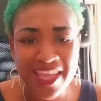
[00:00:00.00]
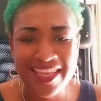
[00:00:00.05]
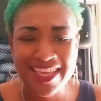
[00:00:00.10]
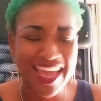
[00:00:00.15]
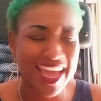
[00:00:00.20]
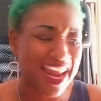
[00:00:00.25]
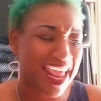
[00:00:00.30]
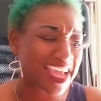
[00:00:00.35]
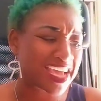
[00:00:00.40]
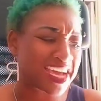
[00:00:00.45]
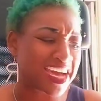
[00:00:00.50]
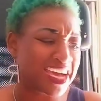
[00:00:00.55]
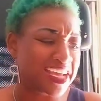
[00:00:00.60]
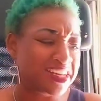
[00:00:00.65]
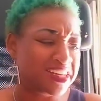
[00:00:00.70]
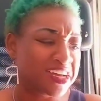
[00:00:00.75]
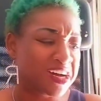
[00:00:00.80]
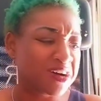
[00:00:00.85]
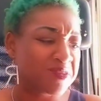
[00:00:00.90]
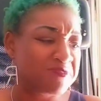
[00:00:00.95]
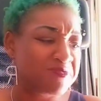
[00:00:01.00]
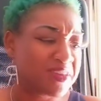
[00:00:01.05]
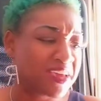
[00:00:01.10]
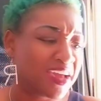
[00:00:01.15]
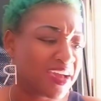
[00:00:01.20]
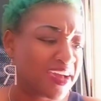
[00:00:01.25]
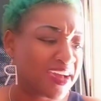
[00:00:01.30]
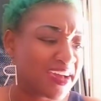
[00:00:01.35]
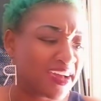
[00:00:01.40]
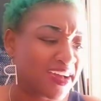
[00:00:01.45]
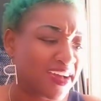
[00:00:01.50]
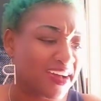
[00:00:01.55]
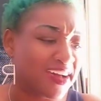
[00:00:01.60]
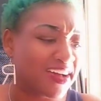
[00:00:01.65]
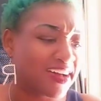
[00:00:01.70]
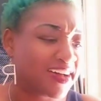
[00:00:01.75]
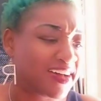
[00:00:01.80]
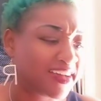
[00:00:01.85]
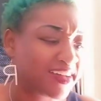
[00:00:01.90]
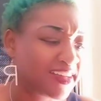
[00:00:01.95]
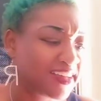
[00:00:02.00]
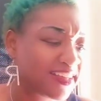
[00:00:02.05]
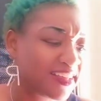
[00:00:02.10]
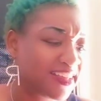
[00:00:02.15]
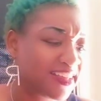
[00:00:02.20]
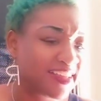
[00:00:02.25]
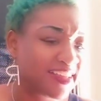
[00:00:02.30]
yeah, they cutting up. Yeah.